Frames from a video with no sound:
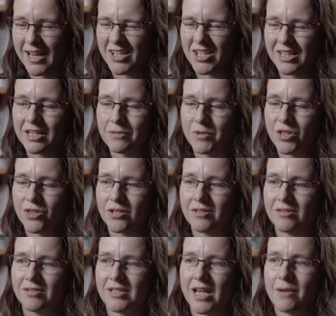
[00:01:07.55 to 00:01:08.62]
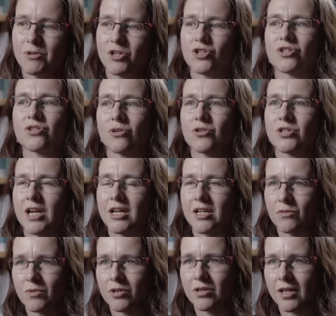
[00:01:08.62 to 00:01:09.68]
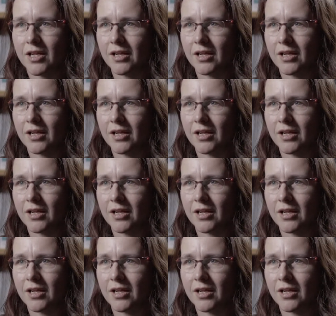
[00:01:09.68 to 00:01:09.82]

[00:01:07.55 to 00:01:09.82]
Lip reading: to limit the damage associated with the